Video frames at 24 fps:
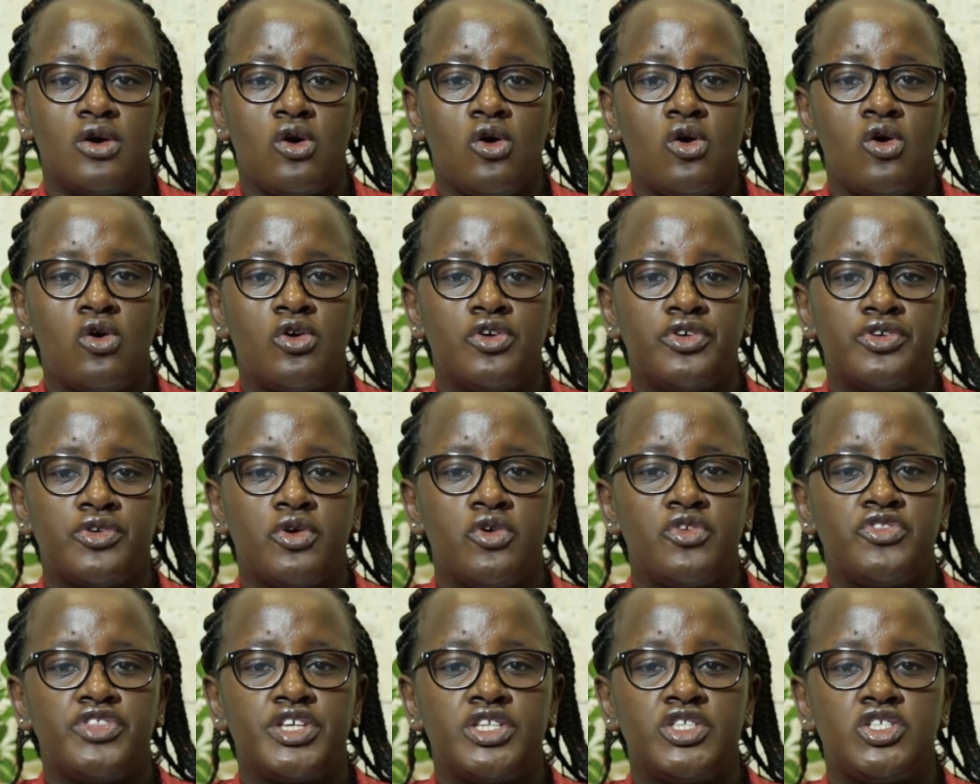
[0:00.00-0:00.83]
or
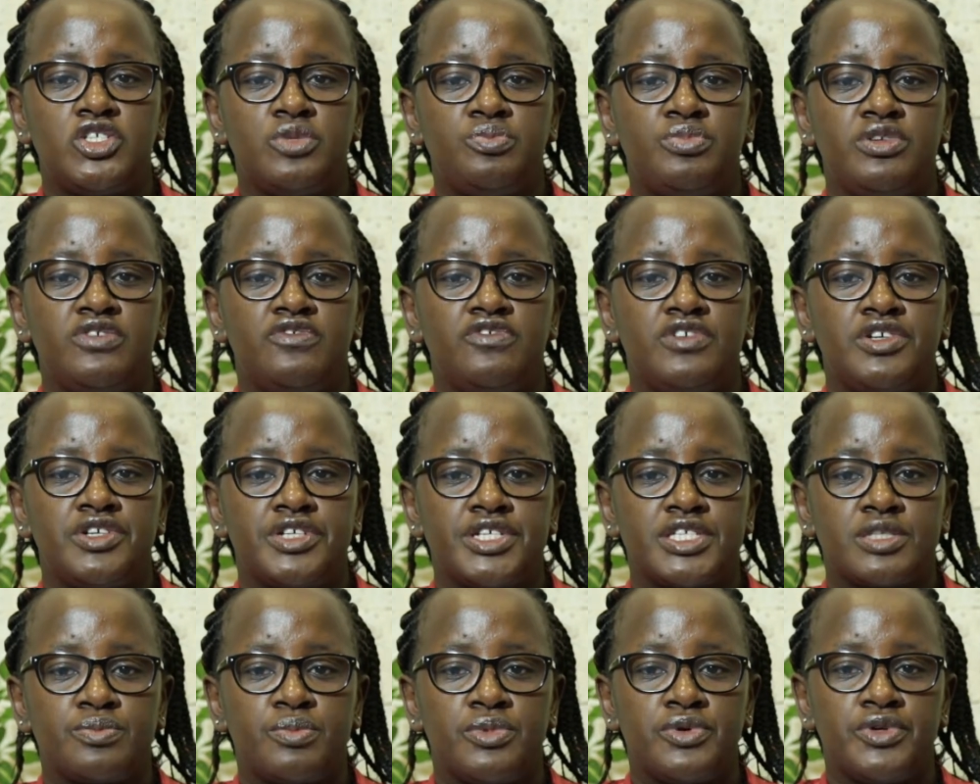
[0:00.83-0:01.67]
on the GBV
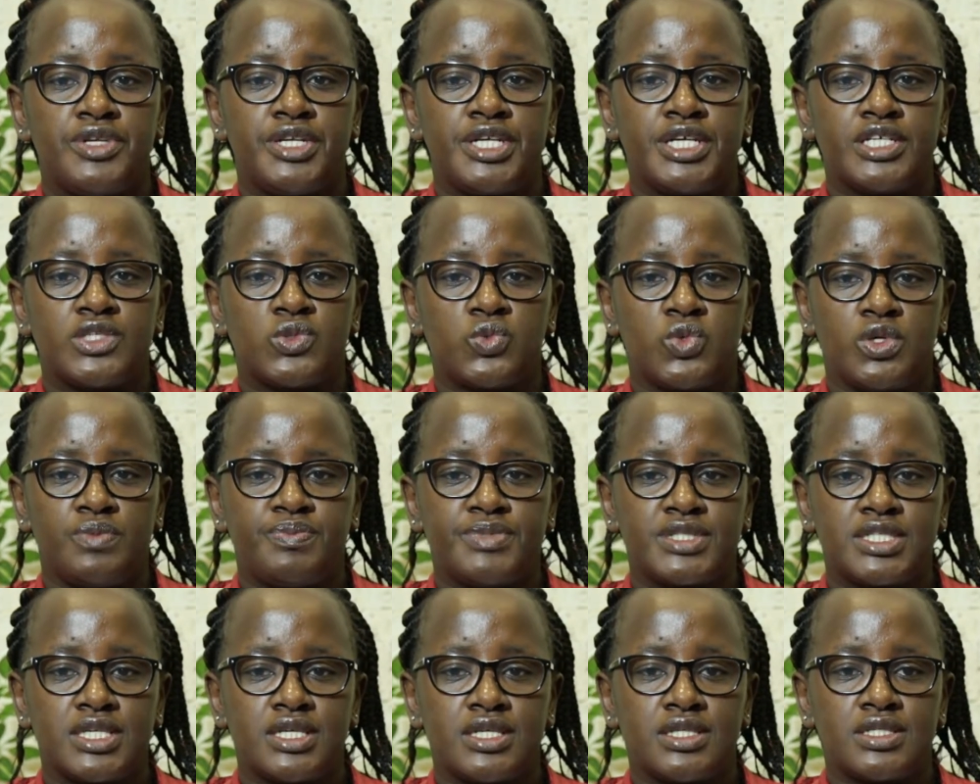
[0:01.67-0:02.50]
Responders
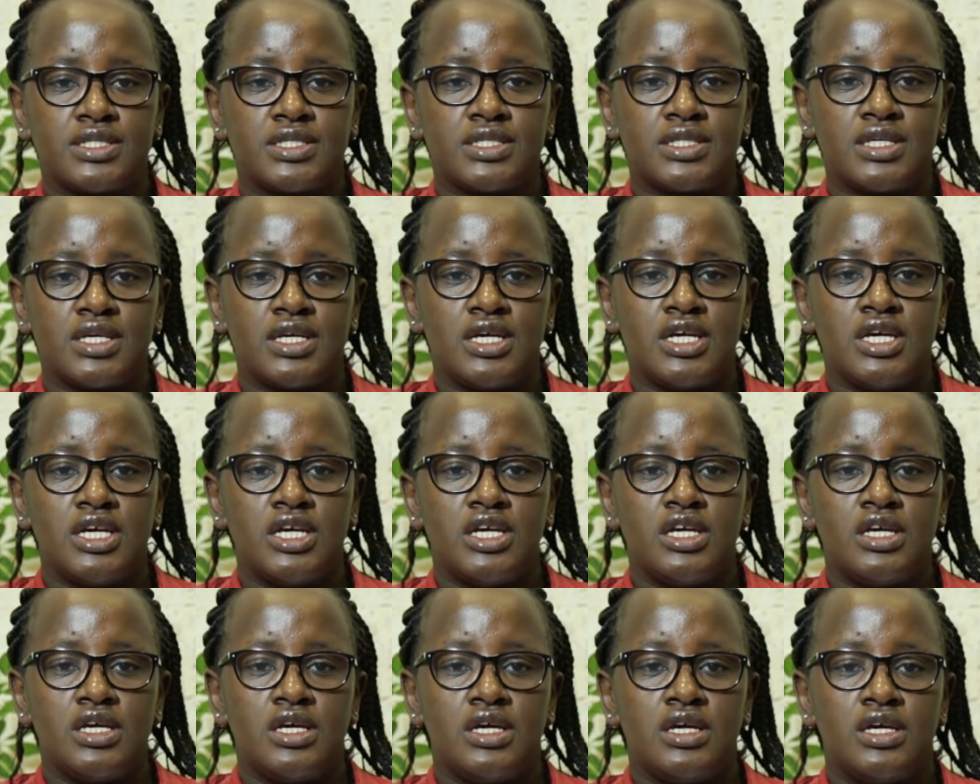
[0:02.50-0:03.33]
website.
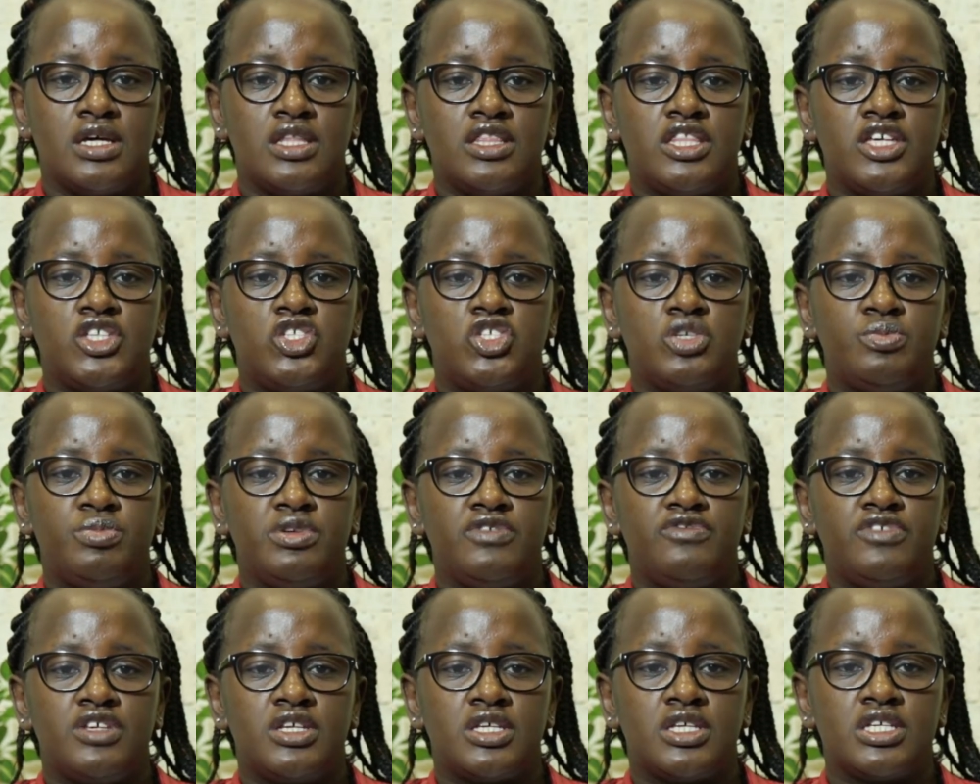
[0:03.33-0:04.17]
The
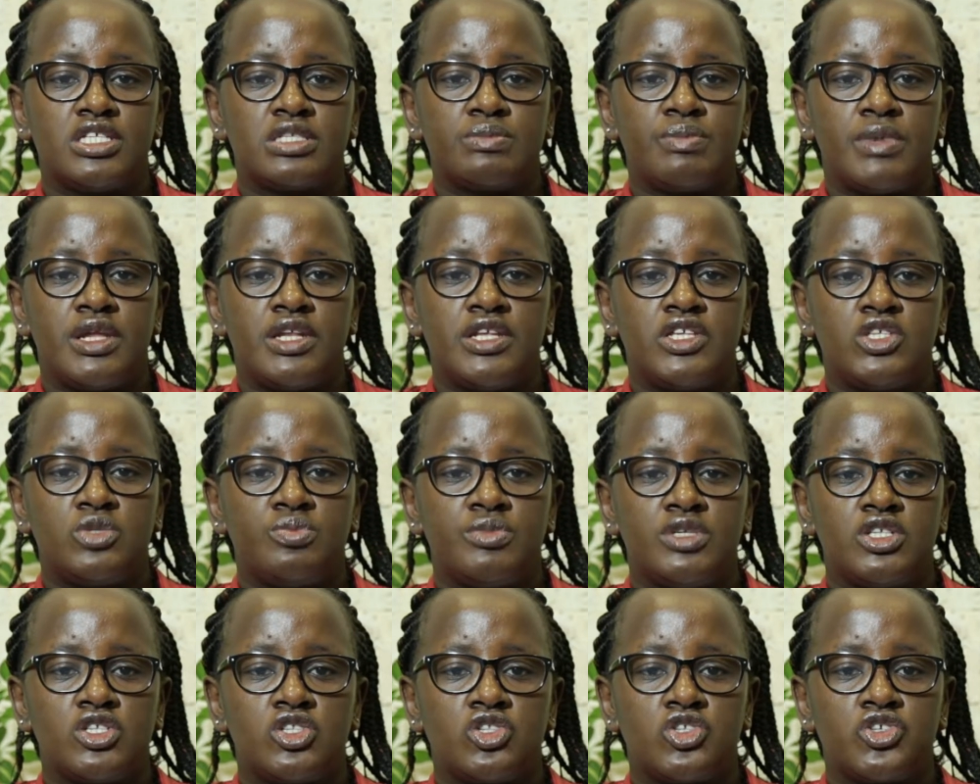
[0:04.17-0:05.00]
GBV case
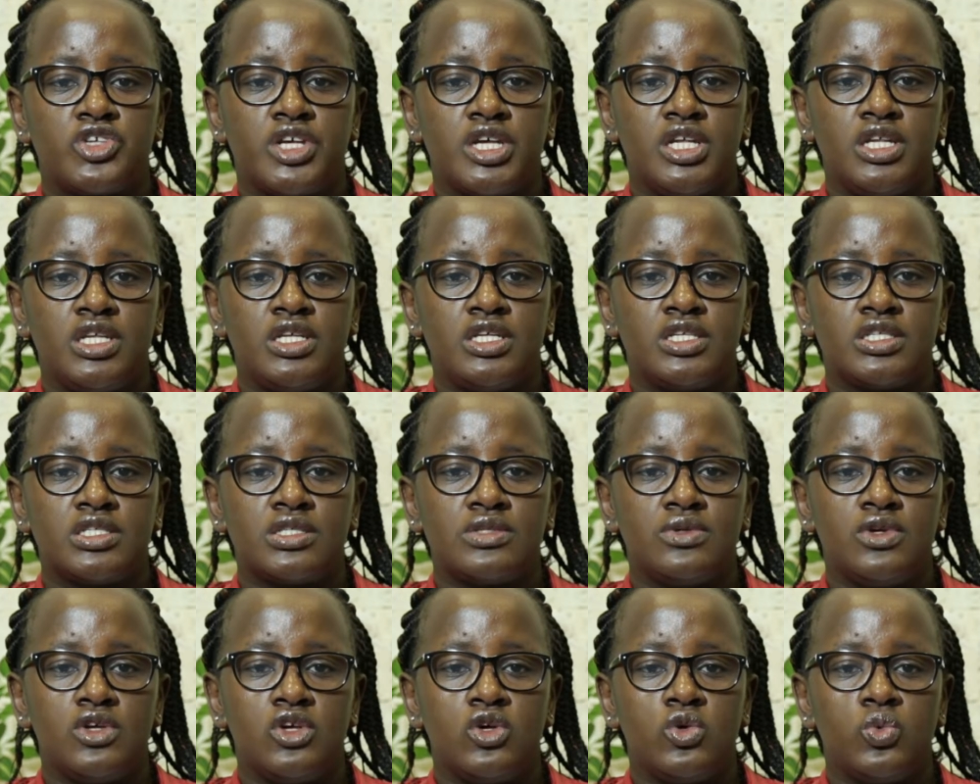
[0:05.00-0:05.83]
management
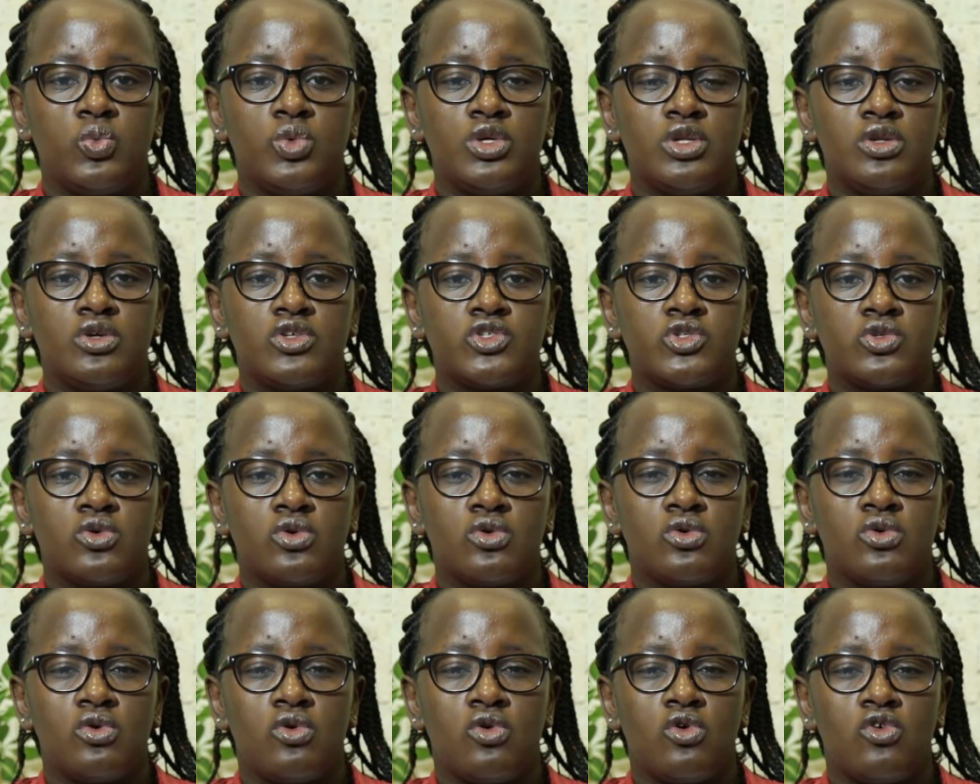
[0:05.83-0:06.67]
trainings will also
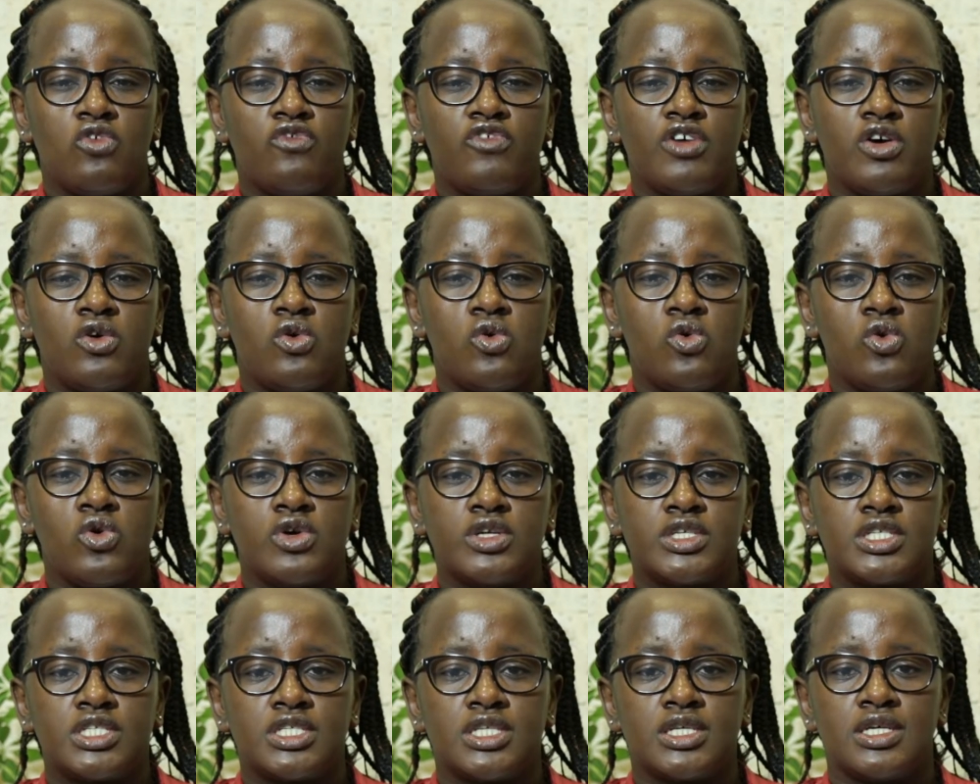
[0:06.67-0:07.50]
go over
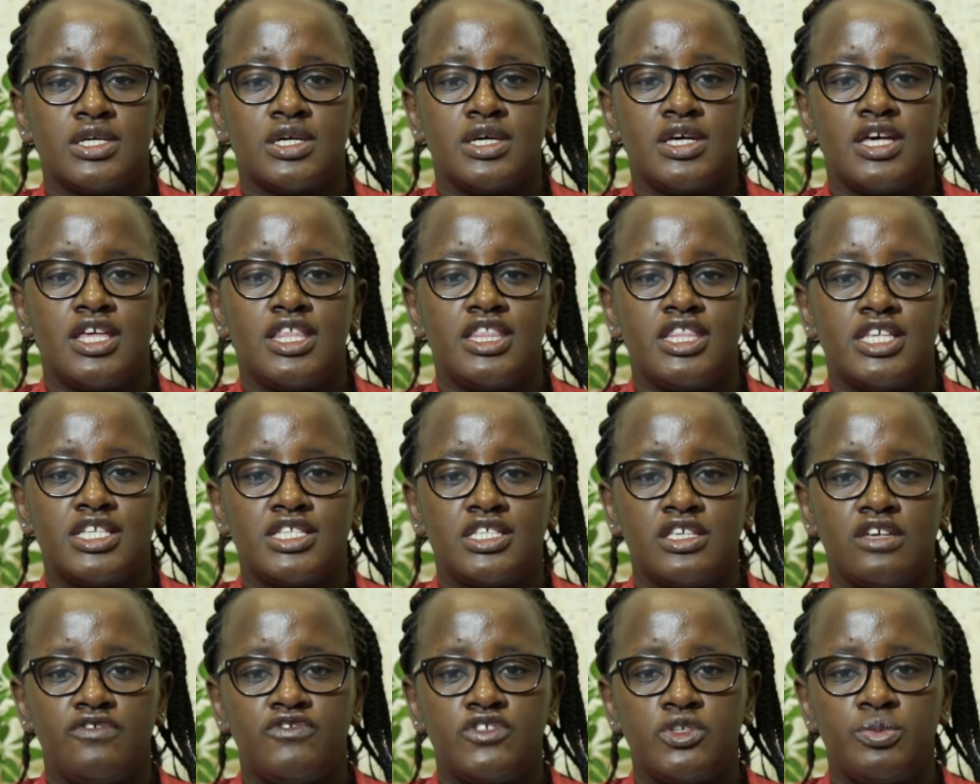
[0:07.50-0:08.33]
what the
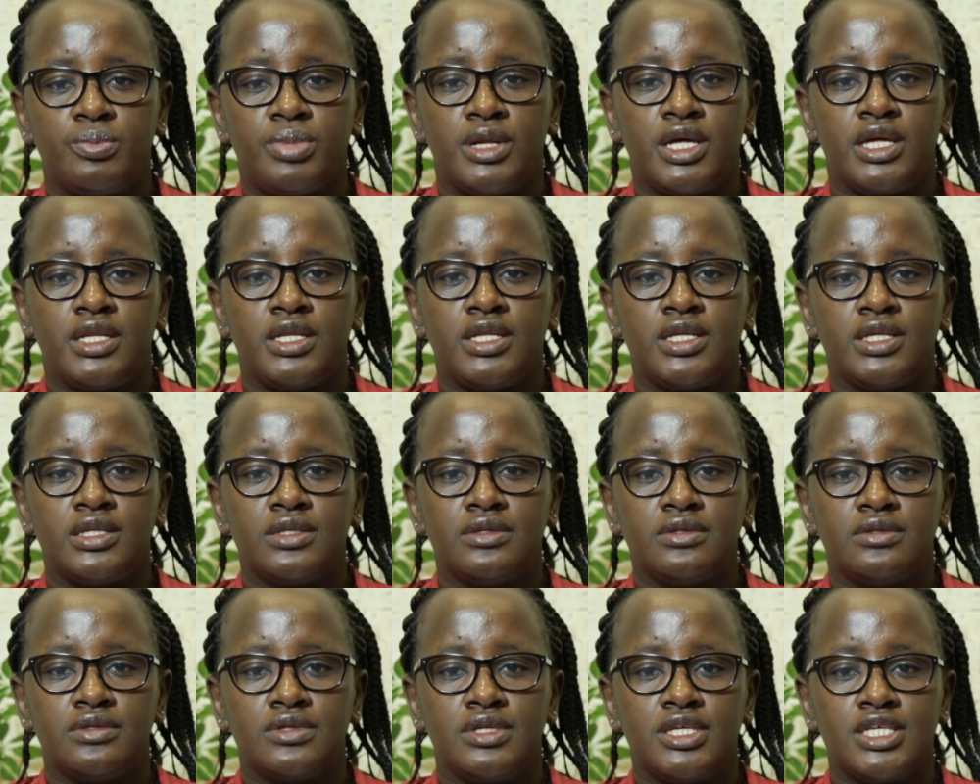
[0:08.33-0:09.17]
safety
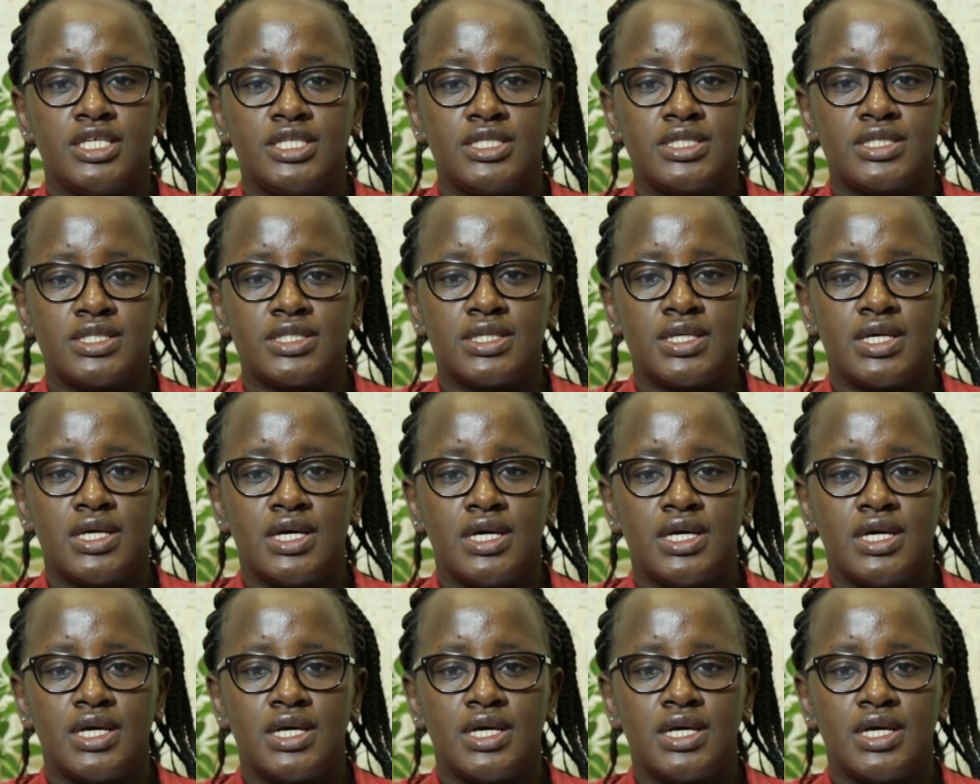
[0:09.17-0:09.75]
planning is